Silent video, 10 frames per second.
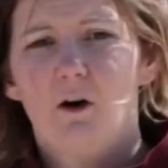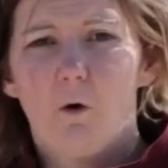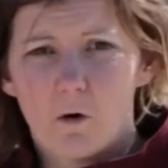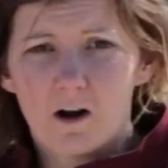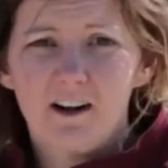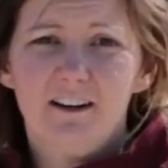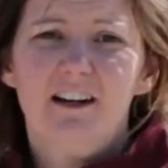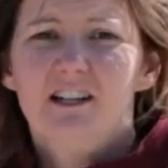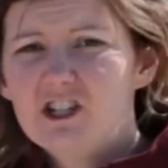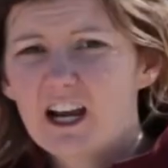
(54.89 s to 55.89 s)
Or
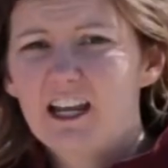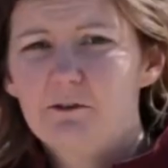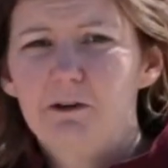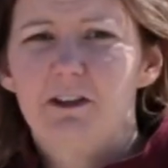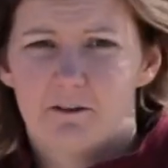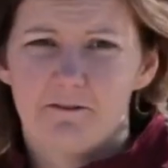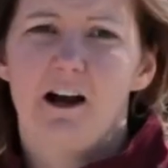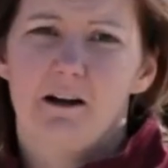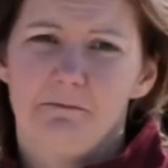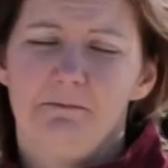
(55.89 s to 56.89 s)
check in with your
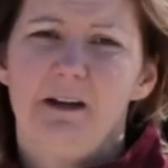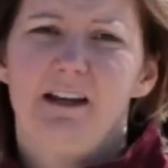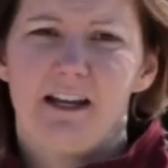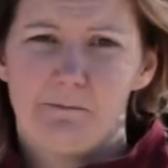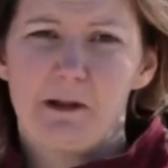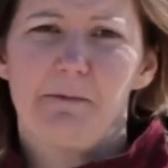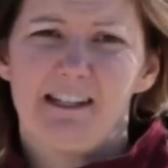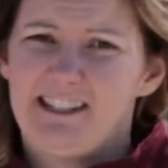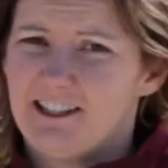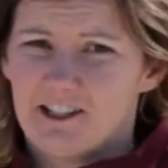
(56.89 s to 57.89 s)
farm
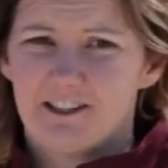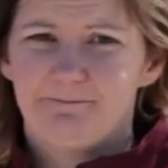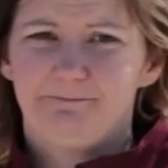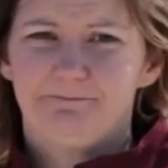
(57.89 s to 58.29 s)
implement dealer.